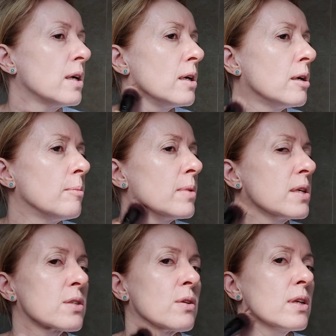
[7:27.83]

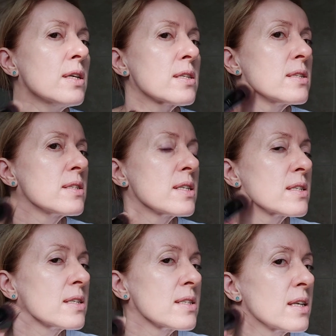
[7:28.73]
It's got a nice
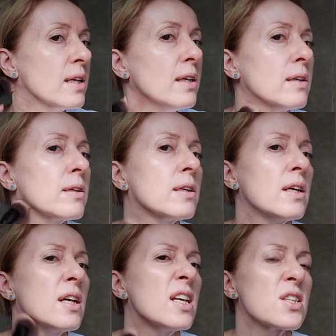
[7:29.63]
consistency.
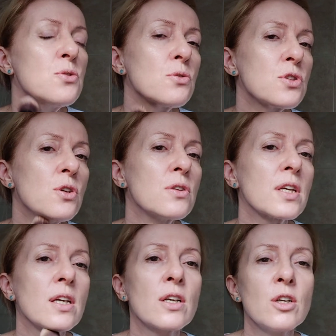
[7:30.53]
It's not too
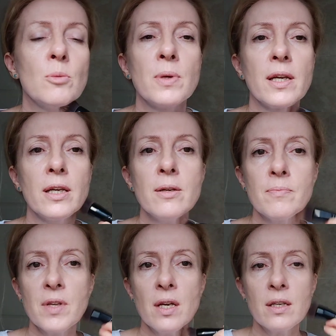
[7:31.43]
thick and gloopy.
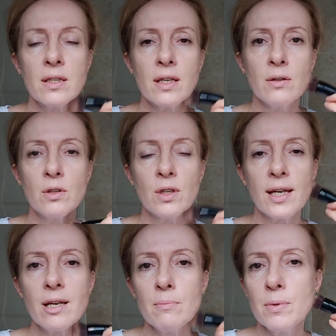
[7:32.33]
Now, you
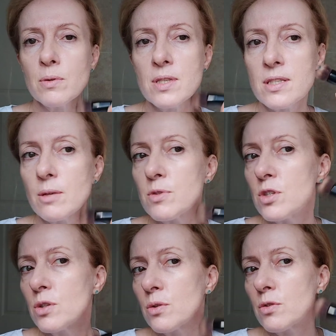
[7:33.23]
can build this up to
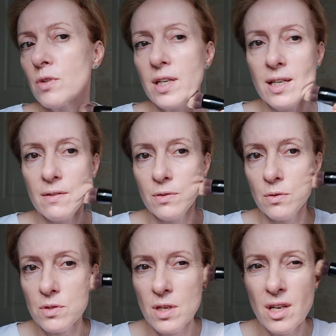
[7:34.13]
2 or 3
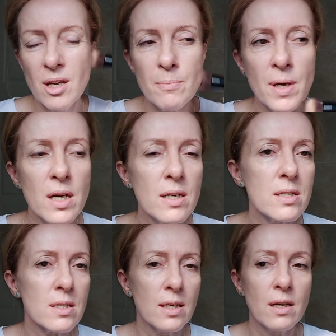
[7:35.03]
levels.
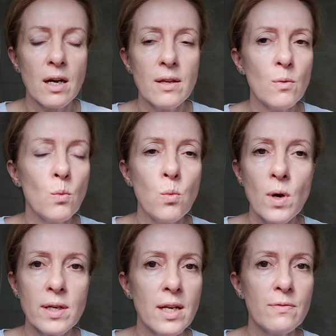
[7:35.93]
Personally,
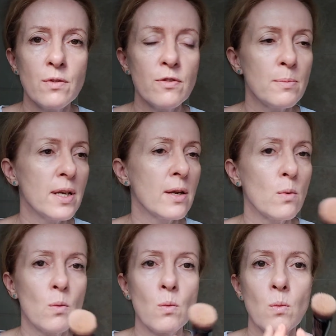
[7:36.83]
one level for me,
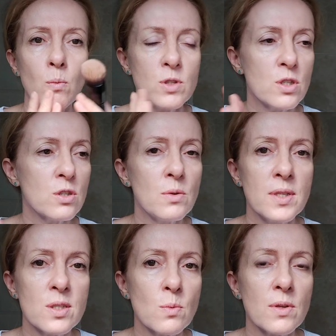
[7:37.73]
just doing
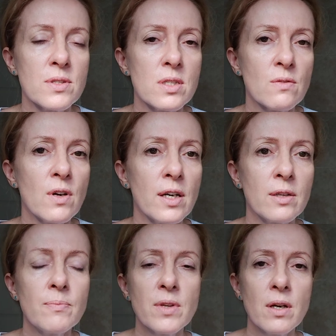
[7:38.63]
this once is
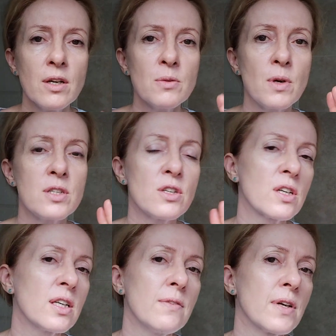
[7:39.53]
fine. Otherwise, you
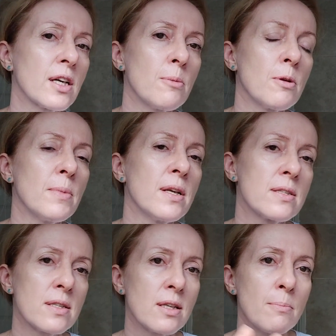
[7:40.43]
could leave it a couple of
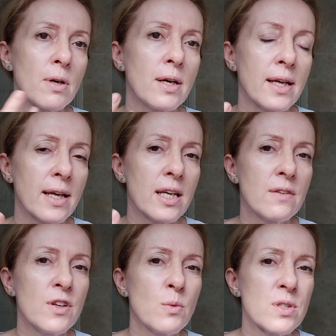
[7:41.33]
minutes and then apply again
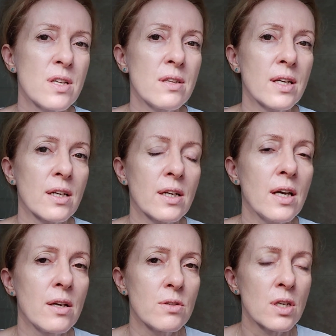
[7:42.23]
if you want a thicker
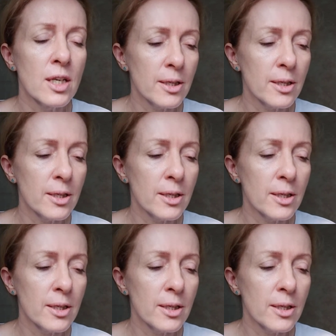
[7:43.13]
coat.